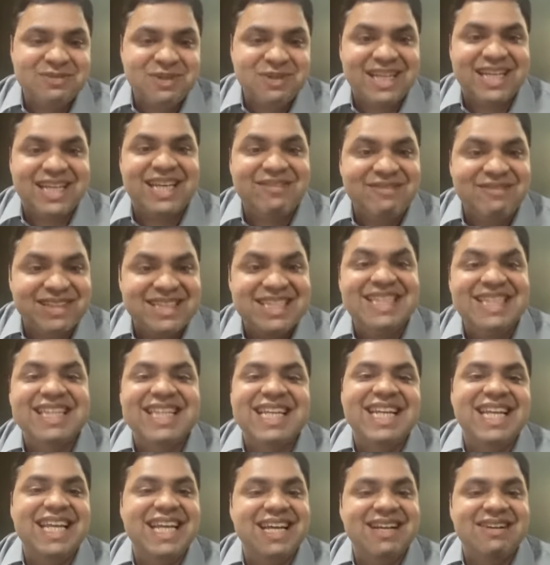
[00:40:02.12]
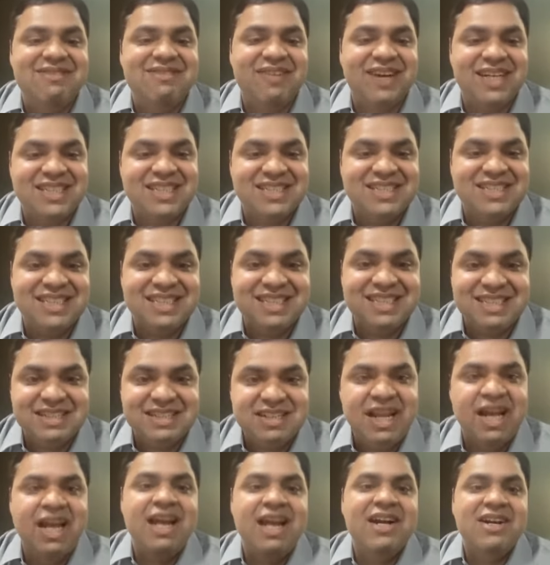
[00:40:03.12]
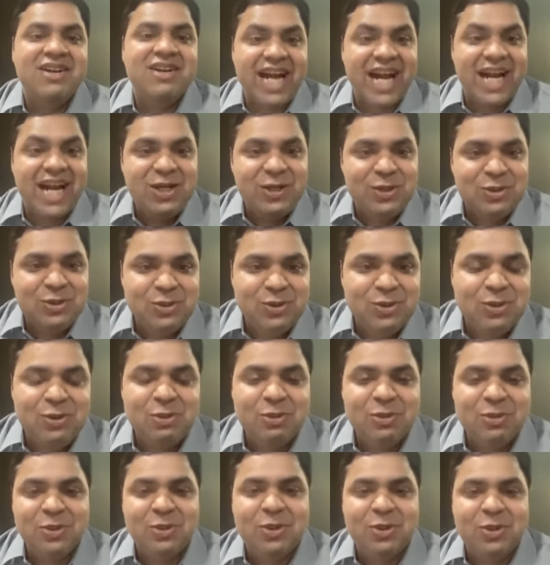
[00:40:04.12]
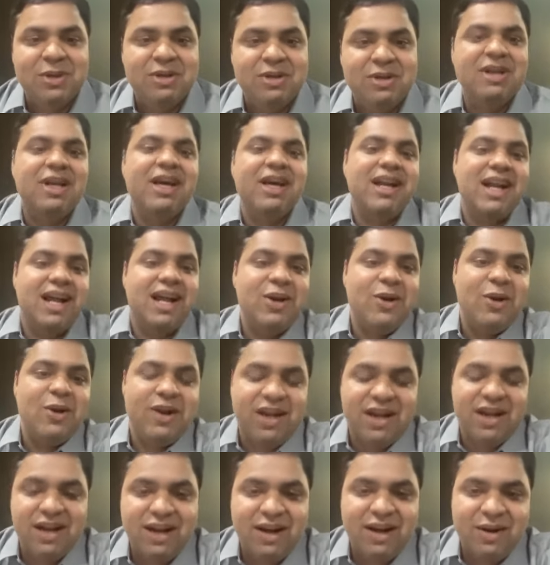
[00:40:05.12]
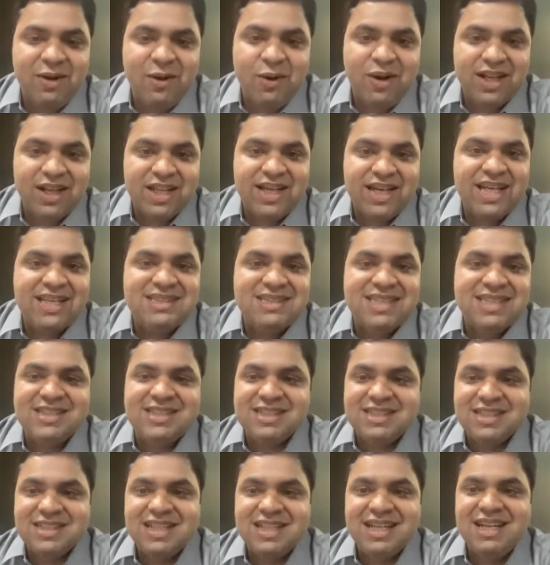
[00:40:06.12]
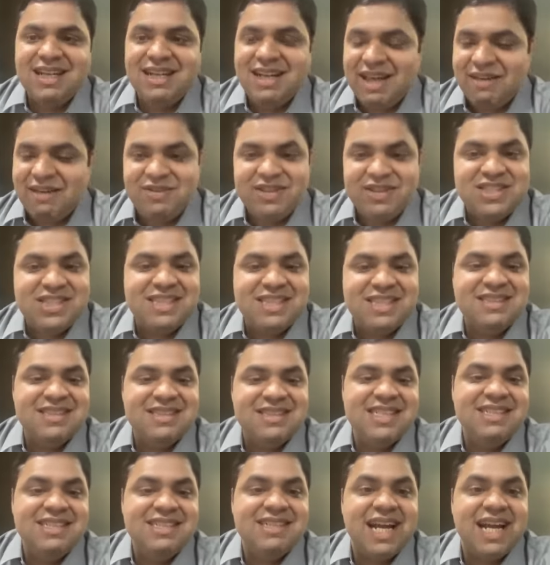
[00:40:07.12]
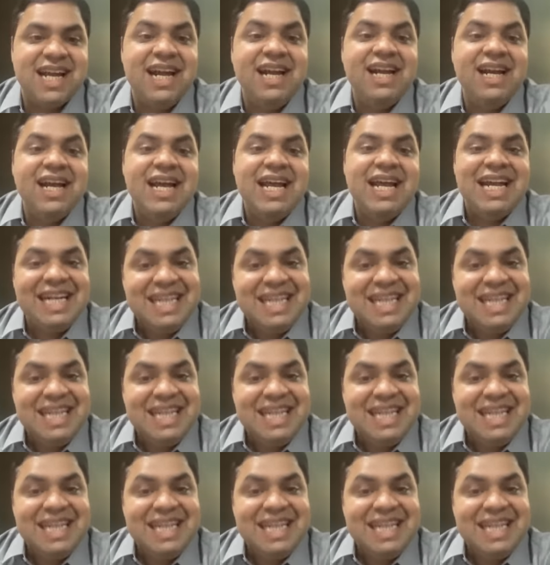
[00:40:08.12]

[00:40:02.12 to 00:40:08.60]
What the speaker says: working within the legal function, trying to run organizational efficiencies, right?